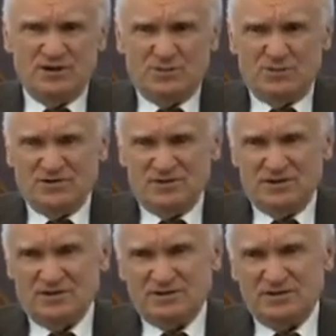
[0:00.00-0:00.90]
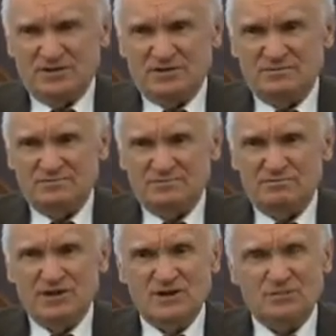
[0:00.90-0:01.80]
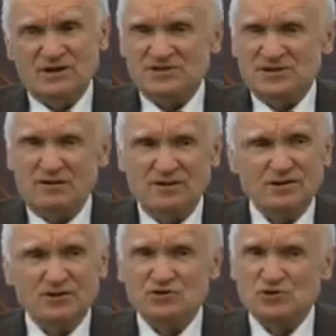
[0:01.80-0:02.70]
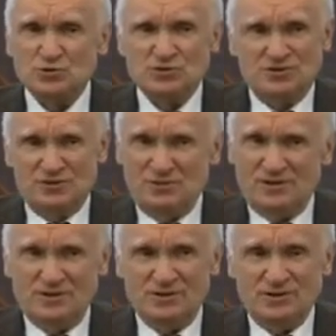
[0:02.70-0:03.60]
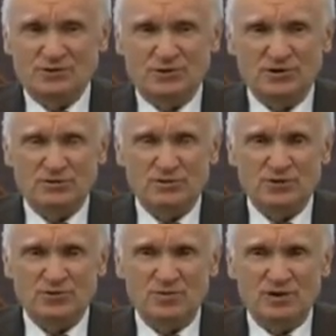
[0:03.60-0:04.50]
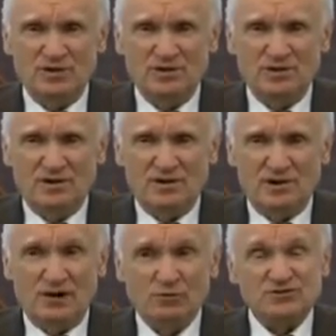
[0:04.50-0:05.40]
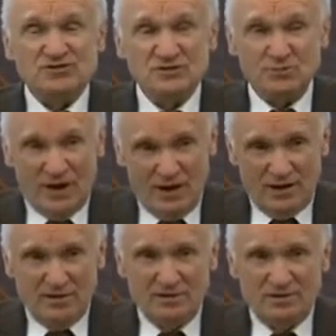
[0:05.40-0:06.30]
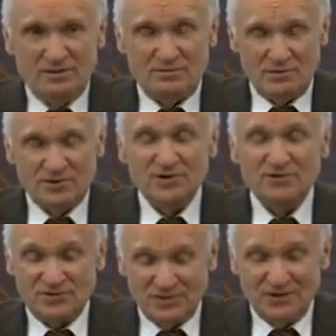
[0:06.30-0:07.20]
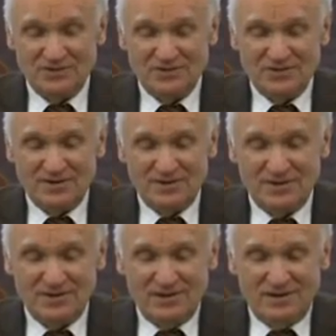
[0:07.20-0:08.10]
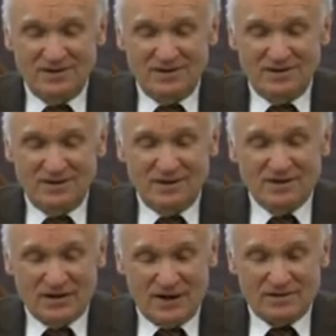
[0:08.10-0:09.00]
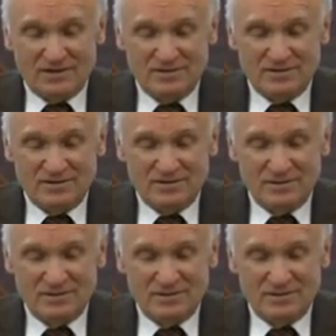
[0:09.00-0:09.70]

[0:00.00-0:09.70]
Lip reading: evaluate myself. And I'd like to say, please don't evaluate other people. We are not judges. We shouldn't